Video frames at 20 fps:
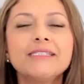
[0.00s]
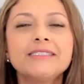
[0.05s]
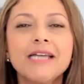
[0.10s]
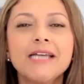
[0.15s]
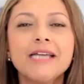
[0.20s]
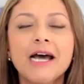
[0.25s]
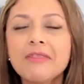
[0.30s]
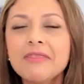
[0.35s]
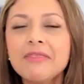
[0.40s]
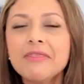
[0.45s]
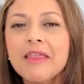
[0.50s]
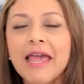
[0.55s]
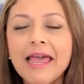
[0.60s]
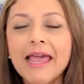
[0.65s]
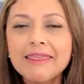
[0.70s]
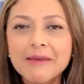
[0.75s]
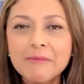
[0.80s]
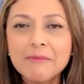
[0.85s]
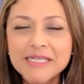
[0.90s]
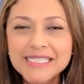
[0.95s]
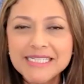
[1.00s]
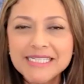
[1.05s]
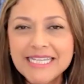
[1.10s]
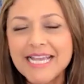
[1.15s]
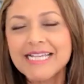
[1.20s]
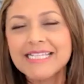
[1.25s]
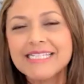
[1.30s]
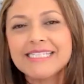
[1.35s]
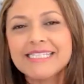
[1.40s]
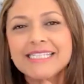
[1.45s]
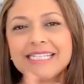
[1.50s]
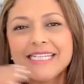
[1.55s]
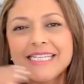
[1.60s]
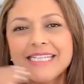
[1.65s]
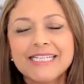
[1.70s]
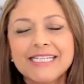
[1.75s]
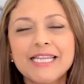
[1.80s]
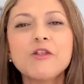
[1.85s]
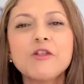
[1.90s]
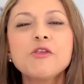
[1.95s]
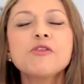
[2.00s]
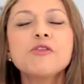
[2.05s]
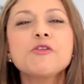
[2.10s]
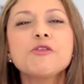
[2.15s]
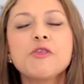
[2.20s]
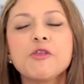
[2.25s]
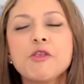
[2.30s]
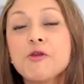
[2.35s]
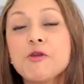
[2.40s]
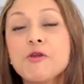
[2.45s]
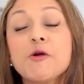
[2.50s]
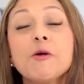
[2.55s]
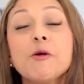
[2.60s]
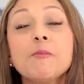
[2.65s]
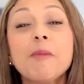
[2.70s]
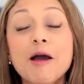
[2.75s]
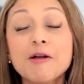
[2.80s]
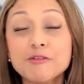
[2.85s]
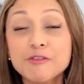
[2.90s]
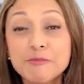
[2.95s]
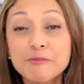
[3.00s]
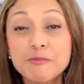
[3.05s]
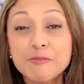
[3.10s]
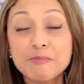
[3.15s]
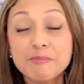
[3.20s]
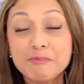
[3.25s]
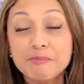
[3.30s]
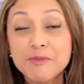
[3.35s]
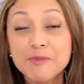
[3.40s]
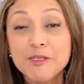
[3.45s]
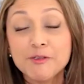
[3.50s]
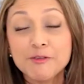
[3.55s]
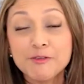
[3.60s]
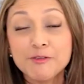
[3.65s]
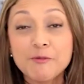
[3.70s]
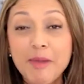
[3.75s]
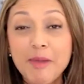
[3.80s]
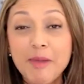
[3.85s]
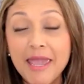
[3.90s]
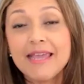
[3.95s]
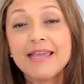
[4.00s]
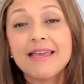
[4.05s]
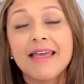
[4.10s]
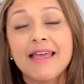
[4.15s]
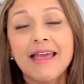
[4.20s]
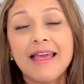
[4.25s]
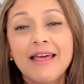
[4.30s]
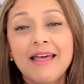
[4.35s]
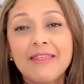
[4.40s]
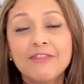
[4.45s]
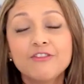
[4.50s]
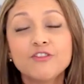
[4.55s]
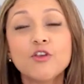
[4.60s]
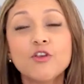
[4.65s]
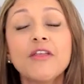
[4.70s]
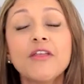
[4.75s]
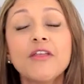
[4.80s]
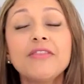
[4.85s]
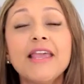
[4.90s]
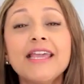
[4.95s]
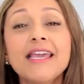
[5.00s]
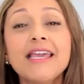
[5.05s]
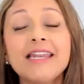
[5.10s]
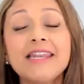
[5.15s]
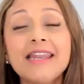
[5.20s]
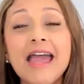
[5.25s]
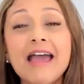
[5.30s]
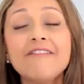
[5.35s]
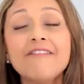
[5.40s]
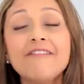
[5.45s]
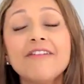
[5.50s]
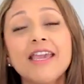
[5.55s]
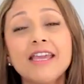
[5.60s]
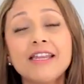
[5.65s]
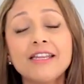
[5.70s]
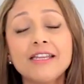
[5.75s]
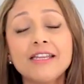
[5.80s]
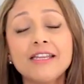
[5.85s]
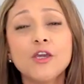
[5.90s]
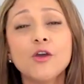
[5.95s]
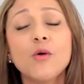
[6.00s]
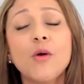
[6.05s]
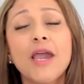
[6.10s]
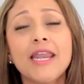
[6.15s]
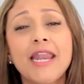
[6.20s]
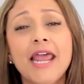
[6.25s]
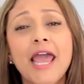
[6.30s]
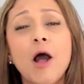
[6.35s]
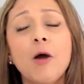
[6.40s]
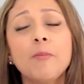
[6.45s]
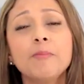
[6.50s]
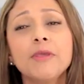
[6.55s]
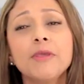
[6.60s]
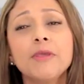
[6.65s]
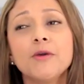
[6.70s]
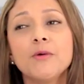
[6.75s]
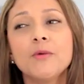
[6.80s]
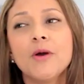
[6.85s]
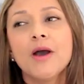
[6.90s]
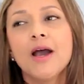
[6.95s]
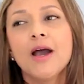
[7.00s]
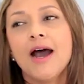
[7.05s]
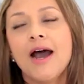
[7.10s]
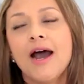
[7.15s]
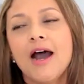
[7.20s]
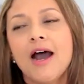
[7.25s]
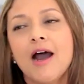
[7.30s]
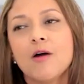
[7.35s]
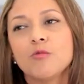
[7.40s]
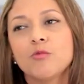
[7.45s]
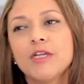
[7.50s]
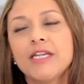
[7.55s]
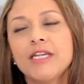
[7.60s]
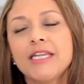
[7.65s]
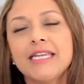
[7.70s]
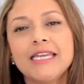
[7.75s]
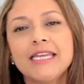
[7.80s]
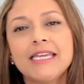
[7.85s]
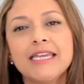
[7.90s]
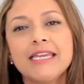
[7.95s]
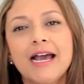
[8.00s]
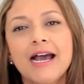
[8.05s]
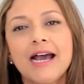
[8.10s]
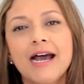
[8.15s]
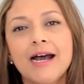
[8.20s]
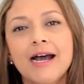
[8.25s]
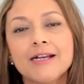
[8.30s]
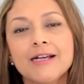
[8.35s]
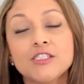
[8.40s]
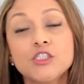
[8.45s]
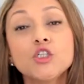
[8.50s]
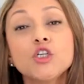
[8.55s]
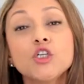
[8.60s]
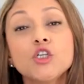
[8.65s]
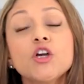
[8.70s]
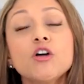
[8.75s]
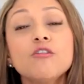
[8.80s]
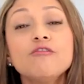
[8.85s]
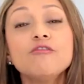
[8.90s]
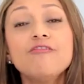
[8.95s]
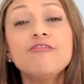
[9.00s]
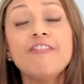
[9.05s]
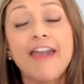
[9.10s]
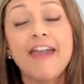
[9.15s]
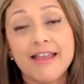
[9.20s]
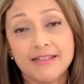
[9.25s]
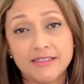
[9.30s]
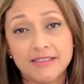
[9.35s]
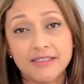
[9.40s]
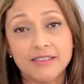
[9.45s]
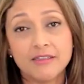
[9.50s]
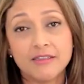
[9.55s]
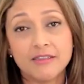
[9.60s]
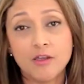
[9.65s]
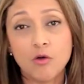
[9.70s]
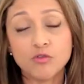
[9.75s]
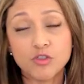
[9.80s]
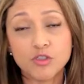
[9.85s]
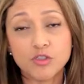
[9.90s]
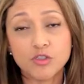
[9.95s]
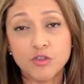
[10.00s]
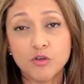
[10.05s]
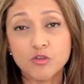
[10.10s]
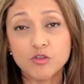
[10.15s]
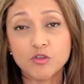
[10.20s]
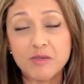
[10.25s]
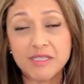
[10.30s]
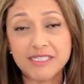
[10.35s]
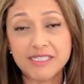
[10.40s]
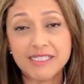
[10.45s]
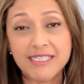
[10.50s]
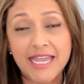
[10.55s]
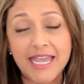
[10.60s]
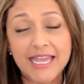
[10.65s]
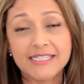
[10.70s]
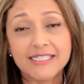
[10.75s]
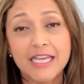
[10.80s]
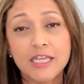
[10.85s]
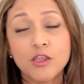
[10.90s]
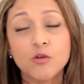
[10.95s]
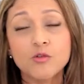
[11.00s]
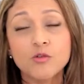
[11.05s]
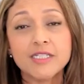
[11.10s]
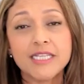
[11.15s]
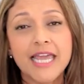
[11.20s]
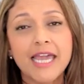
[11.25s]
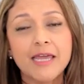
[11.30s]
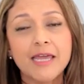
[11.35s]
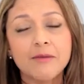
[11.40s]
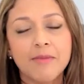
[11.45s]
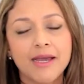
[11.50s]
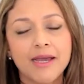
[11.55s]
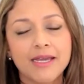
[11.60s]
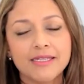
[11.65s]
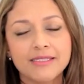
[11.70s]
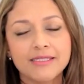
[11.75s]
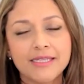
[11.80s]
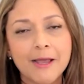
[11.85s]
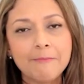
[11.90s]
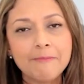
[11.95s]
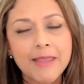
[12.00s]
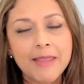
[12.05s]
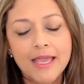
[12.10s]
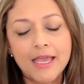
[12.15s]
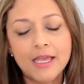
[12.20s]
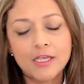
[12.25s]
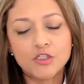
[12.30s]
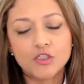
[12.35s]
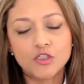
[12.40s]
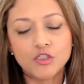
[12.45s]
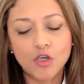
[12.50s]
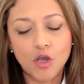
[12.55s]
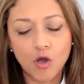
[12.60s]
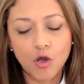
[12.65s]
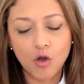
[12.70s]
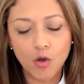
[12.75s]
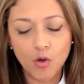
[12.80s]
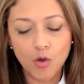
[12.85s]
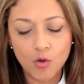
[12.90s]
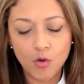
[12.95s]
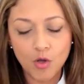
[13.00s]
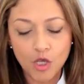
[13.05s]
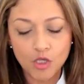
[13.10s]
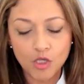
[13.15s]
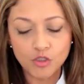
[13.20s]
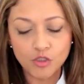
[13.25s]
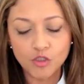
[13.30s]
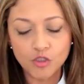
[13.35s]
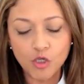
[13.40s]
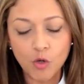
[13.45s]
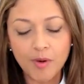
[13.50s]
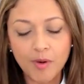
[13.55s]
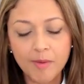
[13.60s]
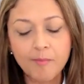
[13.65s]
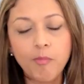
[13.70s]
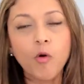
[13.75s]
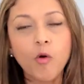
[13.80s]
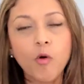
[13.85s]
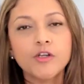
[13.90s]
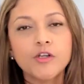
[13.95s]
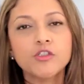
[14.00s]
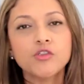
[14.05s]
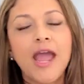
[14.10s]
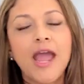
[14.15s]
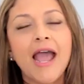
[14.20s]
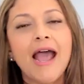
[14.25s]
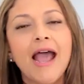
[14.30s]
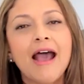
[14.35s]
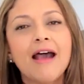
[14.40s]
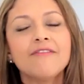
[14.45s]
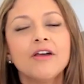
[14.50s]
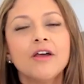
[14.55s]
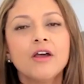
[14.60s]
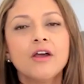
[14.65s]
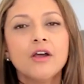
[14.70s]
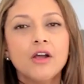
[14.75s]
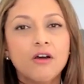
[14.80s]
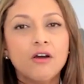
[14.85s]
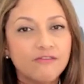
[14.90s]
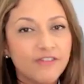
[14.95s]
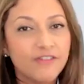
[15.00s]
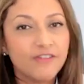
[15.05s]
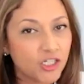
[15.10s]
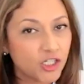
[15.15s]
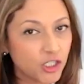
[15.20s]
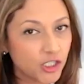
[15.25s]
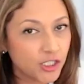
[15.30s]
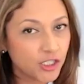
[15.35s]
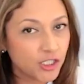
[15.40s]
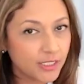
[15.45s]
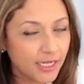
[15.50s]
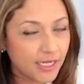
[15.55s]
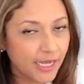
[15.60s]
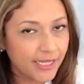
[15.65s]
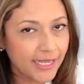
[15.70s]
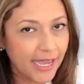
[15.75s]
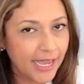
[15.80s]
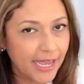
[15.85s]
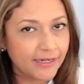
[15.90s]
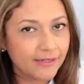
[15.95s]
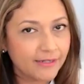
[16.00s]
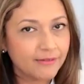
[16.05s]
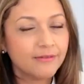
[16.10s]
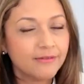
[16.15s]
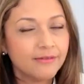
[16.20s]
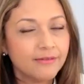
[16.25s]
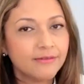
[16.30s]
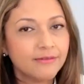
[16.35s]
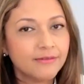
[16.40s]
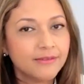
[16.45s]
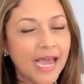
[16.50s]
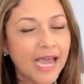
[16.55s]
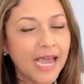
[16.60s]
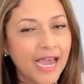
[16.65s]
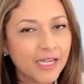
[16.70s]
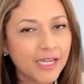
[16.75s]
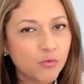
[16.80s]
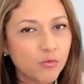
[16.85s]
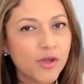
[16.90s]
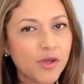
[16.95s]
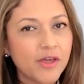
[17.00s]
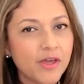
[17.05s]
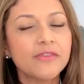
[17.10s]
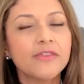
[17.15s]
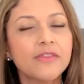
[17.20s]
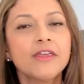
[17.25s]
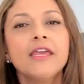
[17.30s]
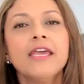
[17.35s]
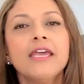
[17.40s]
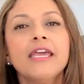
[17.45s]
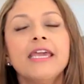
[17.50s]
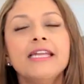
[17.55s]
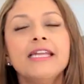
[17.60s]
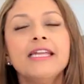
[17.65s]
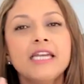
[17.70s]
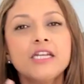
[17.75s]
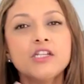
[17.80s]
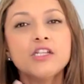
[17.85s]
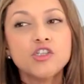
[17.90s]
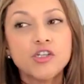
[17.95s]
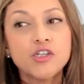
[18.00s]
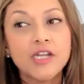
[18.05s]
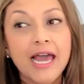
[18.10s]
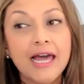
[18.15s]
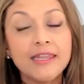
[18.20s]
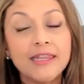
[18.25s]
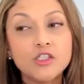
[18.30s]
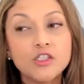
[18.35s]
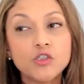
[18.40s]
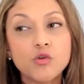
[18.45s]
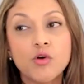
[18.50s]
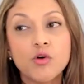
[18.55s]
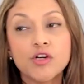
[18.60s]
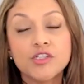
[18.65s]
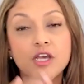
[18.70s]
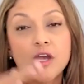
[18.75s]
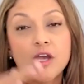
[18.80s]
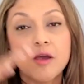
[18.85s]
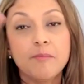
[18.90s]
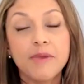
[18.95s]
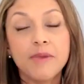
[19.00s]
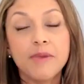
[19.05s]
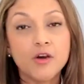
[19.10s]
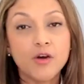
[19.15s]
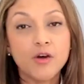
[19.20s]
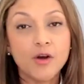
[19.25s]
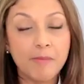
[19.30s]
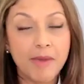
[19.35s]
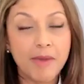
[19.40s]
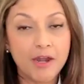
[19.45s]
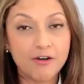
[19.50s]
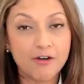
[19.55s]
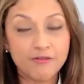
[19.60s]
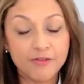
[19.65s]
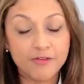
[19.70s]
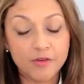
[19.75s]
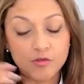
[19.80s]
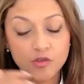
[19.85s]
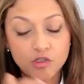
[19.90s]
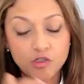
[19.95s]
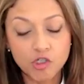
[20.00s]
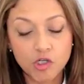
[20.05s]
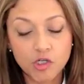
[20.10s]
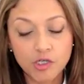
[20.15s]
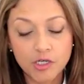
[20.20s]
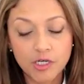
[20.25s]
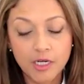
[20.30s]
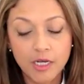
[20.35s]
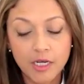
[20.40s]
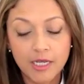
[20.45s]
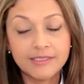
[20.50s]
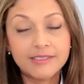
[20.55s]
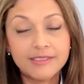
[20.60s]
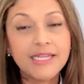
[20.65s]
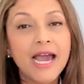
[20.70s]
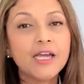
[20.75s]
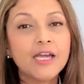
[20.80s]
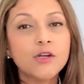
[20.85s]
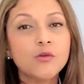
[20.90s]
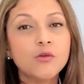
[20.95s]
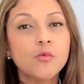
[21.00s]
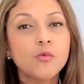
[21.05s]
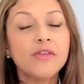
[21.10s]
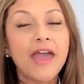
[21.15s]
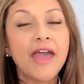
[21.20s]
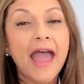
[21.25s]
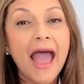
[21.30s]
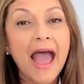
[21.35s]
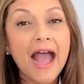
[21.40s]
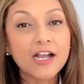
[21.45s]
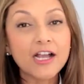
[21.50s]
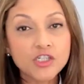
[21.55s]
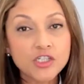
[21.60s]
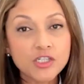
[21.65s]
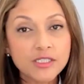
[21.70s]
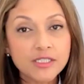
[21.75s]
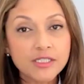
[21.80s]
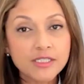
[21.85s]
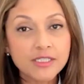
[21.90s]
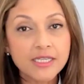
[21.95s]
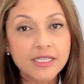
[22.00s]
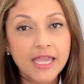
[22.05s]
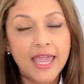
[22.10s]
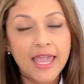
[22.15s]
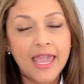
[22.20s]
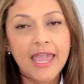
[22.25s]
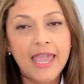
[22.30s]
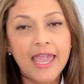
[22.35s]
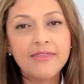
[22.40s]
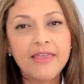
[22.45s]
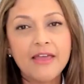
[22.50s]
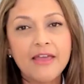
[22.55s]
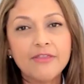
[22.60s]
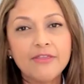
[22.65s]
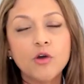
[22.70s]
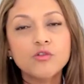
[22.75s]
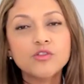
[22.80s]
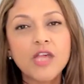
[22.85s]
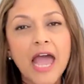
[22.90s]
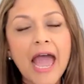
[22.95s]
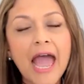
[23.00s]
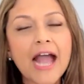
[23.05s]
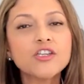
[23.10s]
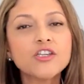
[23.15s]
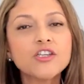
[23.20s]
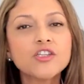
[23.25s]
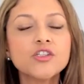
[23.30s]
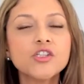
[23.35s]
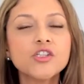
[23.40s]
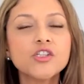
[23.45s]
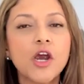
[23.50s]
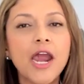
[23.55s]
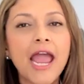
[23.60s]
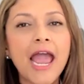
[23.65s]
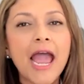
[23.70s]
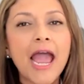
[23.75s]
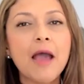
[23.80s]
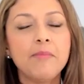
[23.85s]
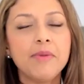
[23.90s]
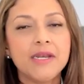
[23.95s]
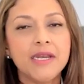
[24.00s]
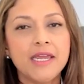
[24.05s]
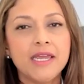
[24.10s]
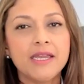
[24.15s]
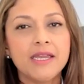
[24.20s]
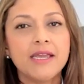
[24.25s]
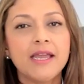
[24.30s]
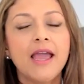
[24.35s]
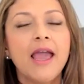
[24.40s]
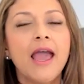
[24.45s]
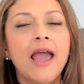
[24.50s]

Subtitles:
done the mistakes that you're about to make, so that they can navigate you and help you really circumvent those mistakes and those landmines. Yeah. So important to have conviction, again, tied with intentionality towards a bigger and better future, tied with actions, and that those actions are happening,